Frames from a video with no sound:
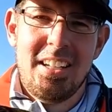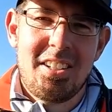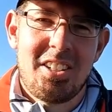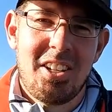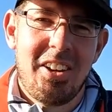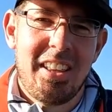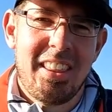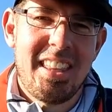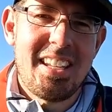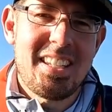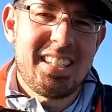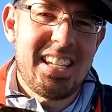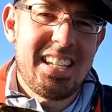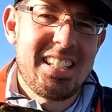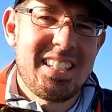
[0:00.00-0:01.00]
So
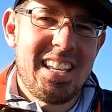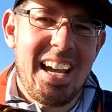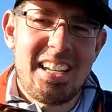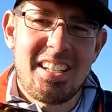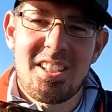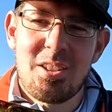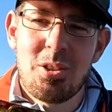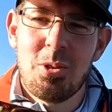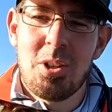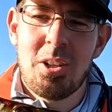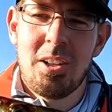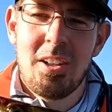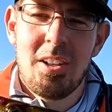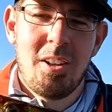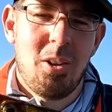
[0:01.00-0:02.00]
this is a snook
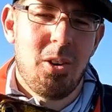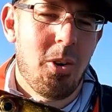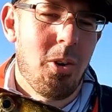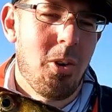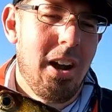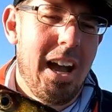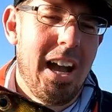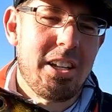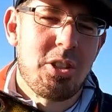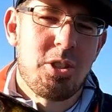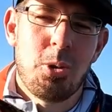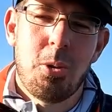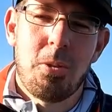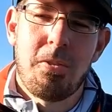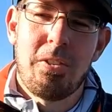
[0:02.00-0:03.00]
or a
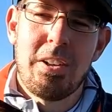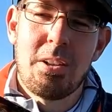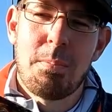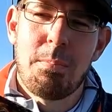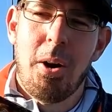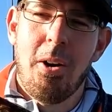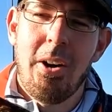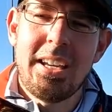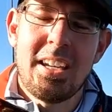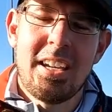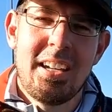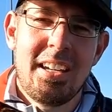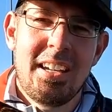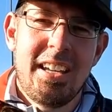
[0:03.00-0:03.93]
short-finned pike.